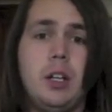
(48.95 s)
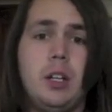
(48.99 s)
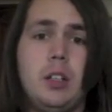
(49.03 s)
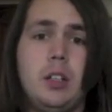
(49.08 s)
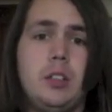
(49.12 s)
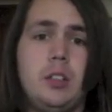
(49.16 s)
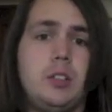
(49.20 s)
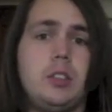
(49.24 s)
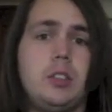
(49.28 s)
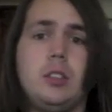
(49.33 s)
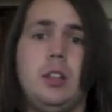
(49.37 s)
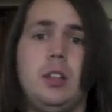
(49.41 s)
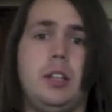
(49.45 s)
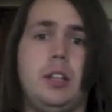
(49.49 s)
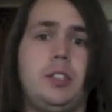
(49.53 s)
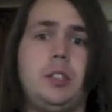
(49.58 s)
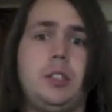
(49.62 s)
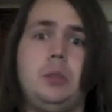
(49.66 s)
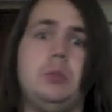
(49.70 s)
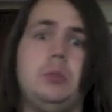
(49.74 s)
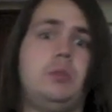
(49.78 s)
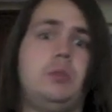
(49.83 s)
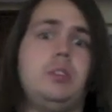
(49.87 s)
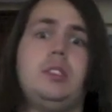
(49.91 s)
just lets
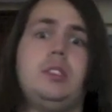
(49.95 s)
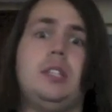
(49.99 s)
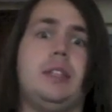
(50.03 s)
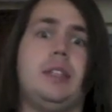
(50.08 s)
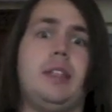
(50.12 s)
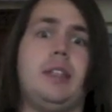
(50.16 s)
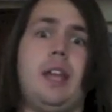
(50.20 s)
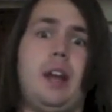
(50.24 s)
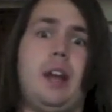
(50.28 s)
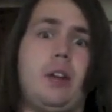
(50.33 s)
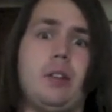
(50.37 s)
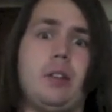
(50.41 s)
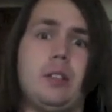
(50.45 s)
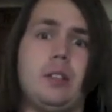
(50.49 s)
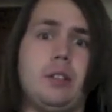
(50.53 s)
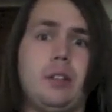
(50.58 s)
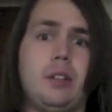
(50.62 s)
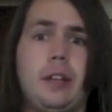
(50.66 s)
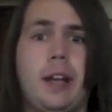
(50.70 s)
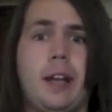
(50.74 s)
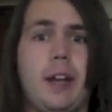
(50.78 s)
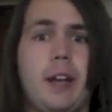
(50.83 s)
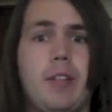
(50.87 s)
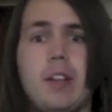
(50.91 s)
you sit there until
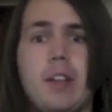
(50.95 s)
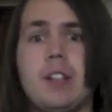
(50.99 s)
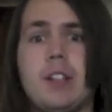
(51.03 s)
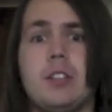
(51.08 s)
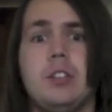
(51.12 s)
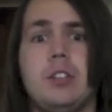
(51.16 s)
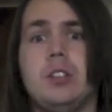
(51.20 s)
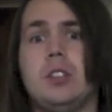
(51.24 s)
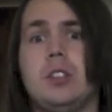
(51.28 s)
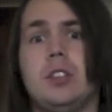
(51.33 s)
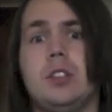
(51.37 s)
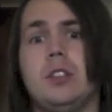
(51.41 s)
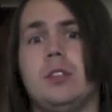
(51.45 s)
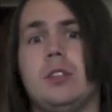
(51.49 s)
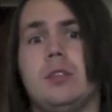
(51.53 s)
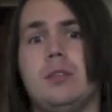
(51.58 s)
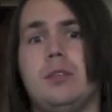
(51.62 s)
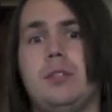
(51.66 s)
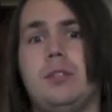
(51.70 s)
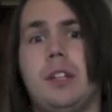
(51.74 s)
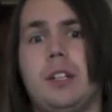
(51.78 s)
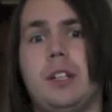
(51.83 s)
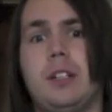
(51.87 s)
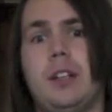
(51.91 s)
they have answers to
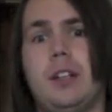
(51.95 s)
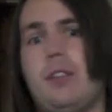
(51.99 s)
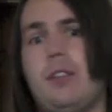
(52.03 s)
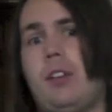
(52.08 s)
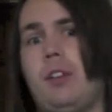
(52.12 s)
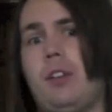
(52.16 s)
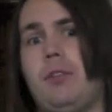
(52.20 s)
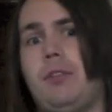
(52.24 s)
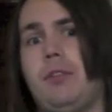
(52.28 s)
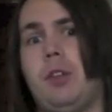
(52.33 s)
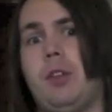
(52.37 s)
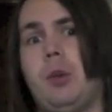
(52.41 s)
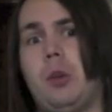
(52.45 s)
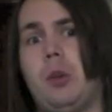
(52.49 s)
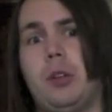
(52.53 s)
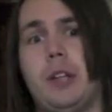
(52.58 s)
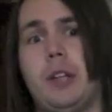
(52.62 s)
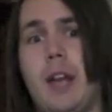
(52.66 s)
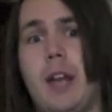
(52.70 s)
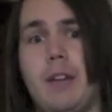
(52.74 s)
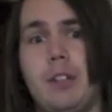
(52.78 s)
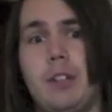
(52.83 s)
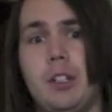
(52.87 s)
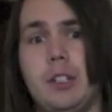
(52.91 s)
fucking every floater you
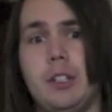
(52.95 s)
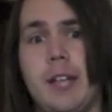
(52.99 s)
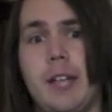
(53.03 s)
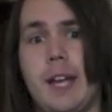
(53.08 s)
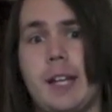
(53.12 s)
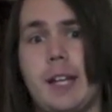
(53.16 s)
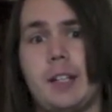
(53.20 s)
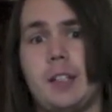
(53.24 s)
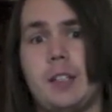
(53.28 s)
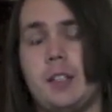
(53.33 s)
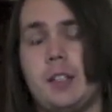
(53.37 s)
have in your deck,